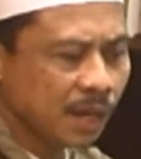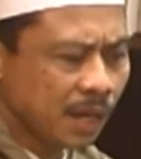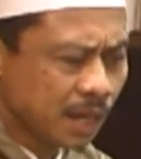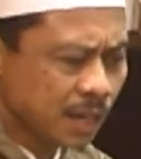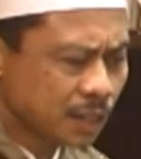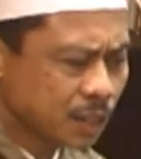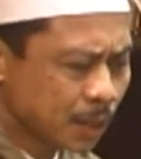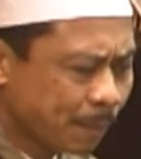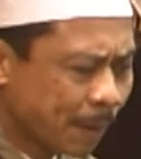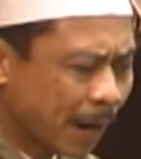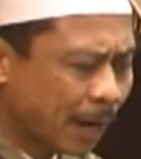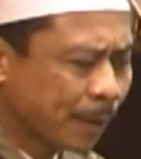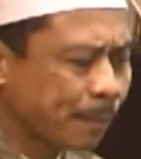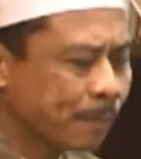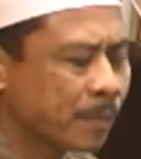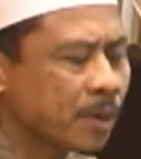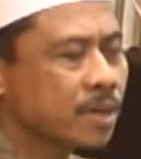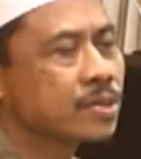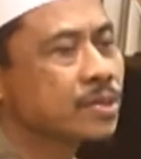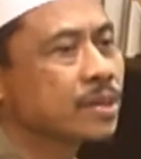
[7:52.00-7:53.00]
It's a part
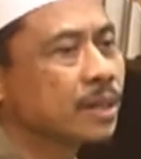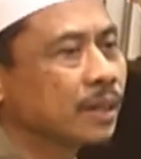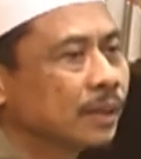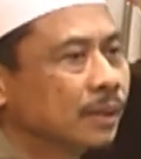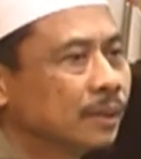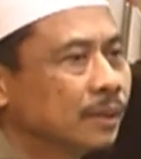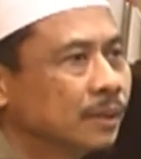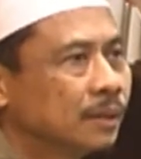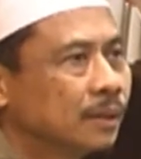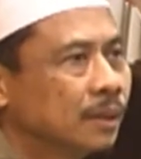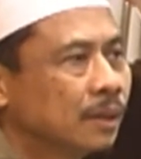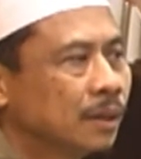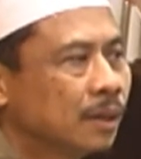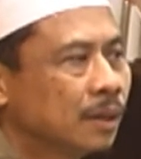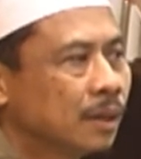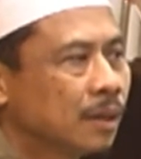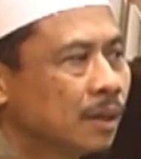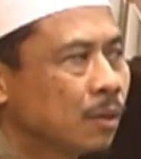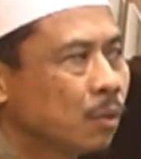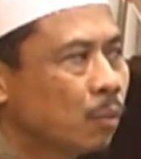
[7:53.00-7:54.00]
of mercy.
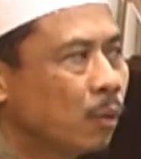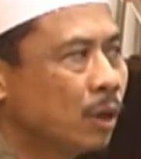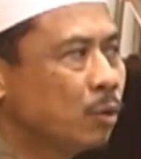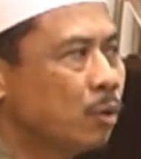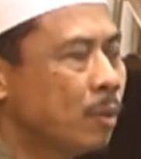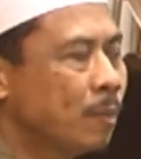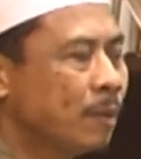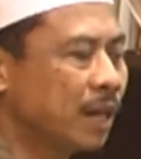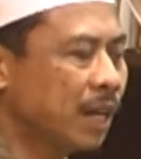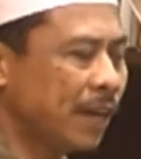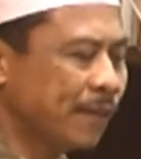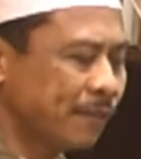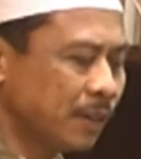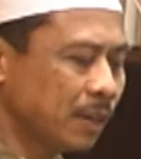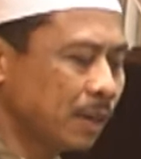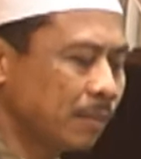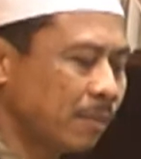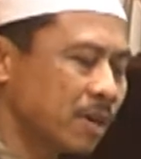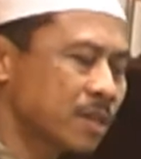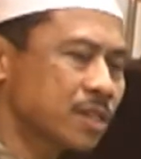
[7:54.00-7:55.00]
When we believe in
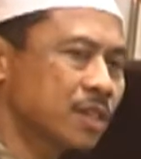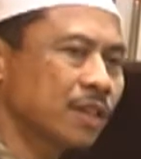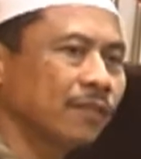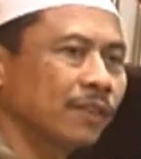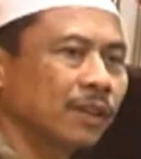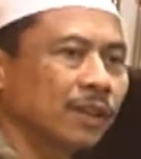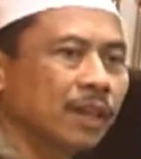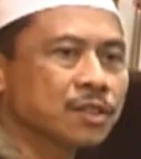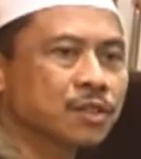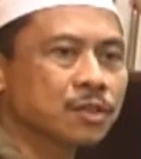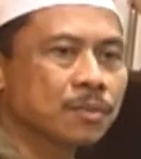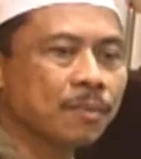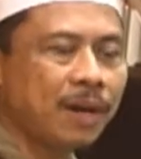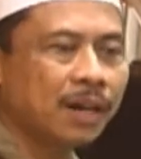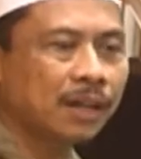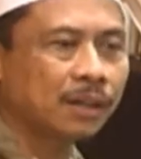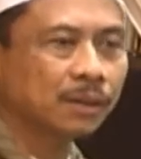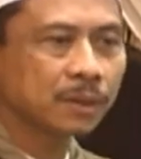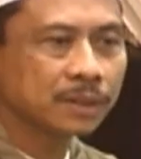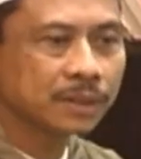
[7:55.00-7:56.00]
the mercy of Allah
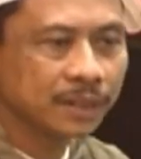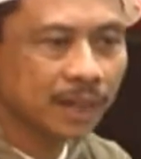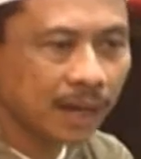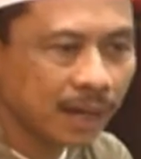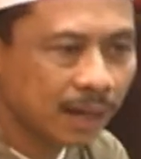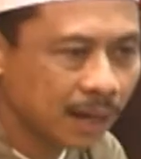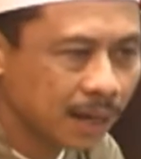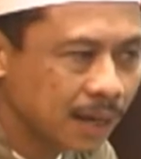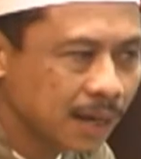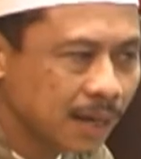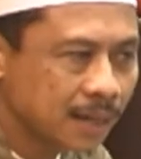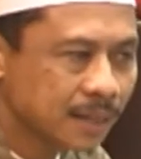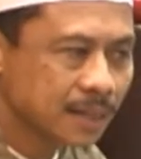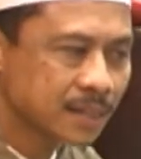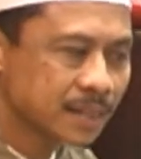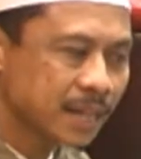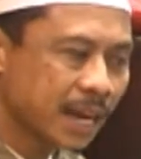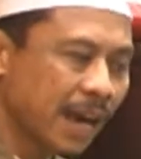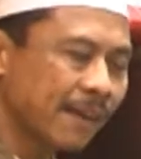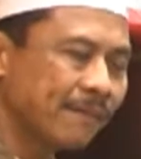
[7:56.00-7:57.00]
subhanahu wa ta'ala,
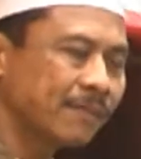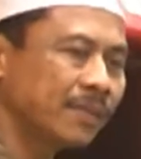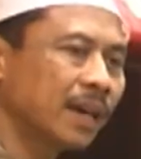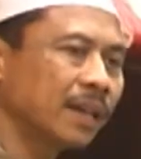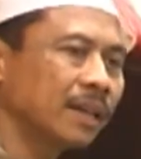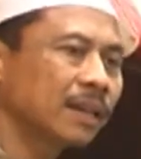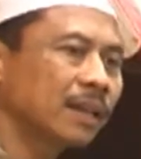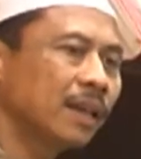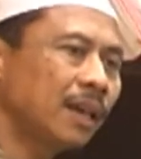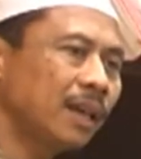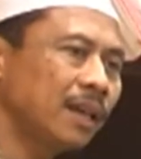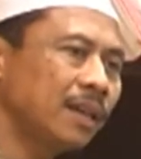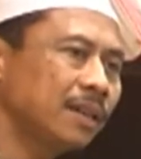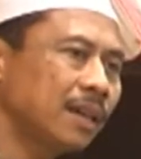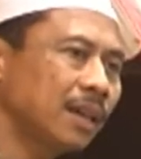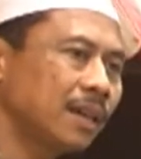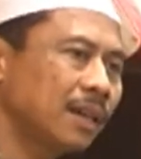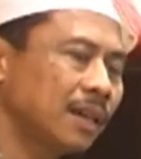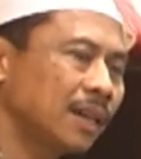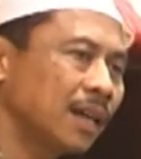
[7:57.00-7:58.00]
just have that
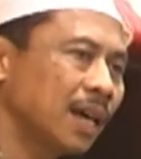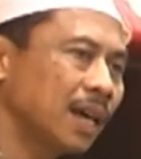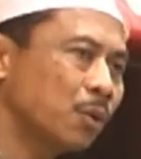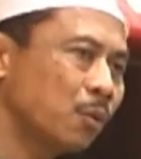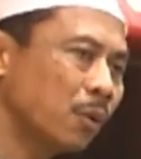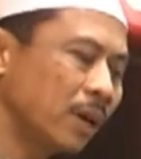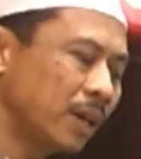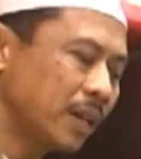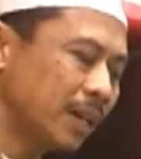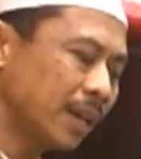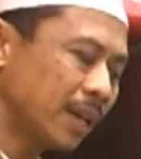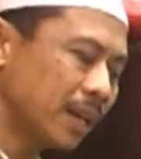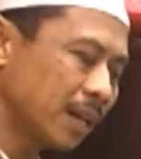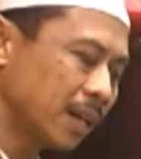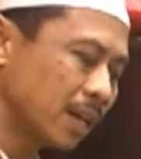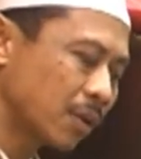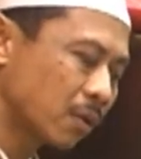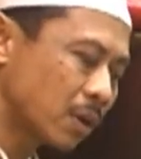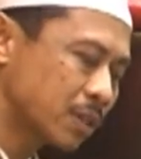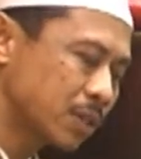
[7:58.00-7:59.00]
inna lillahi wa inna
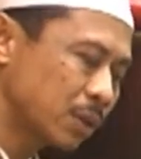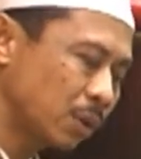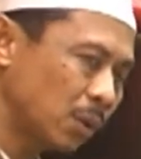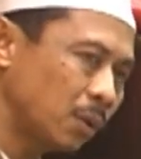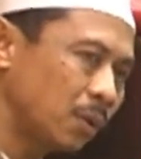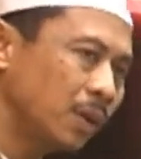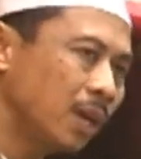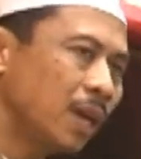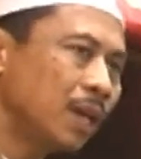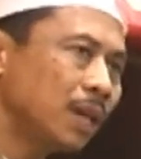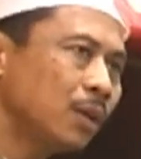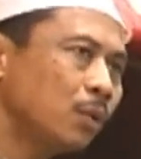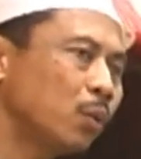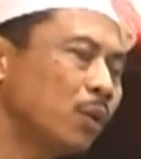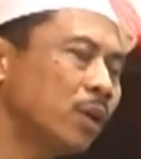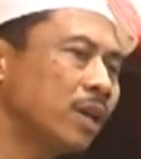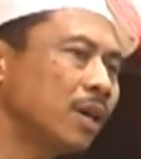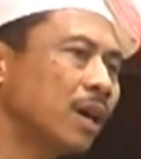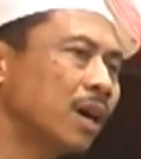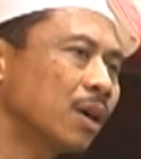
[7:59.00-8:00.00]
ilahi raji'un,
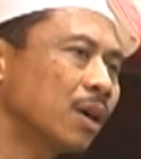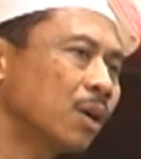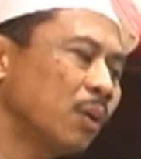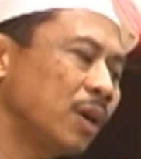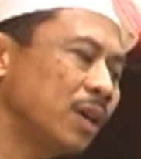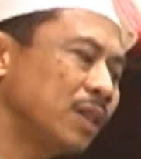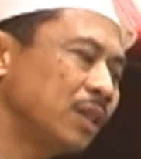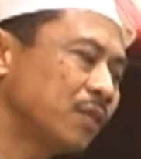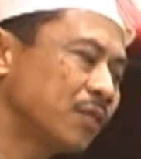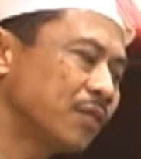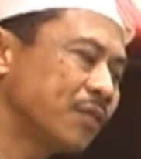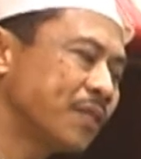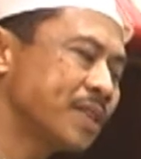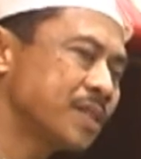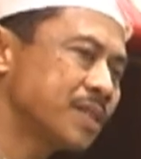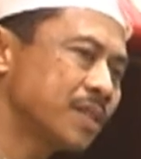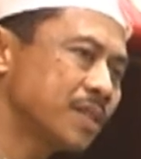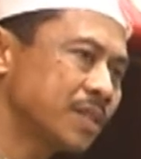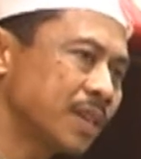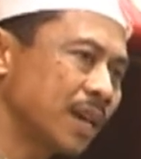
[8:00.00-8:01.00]
we going to
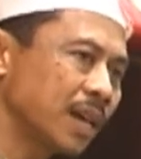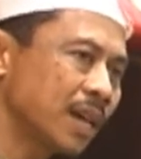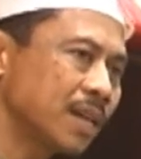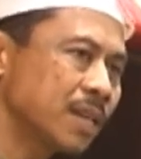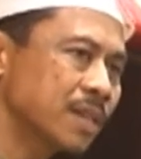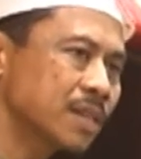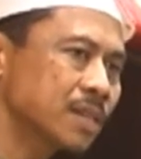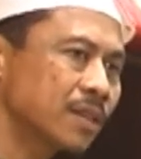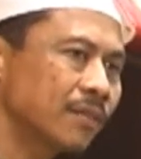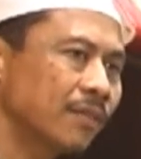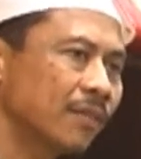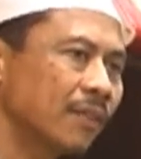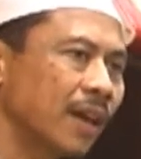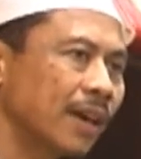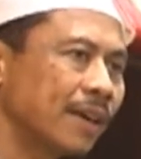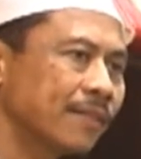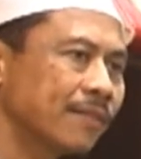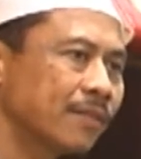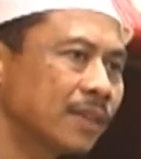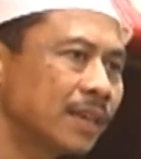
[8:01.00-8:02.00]
face the challenges of
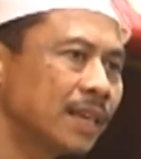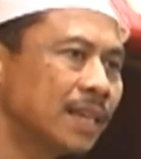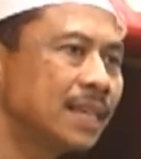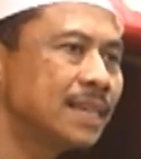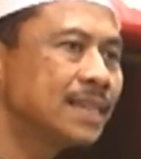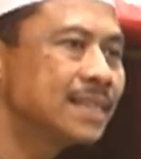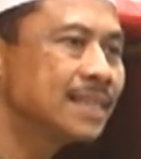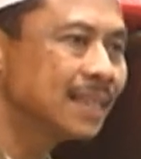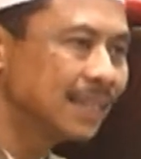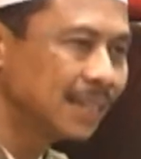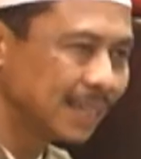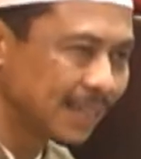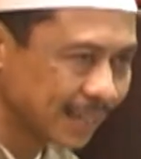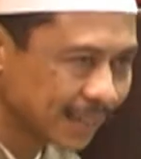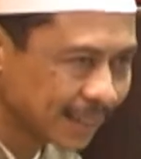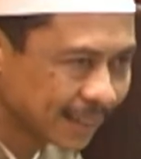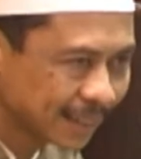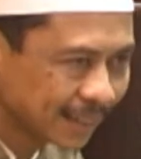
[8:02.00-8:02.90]
life easily.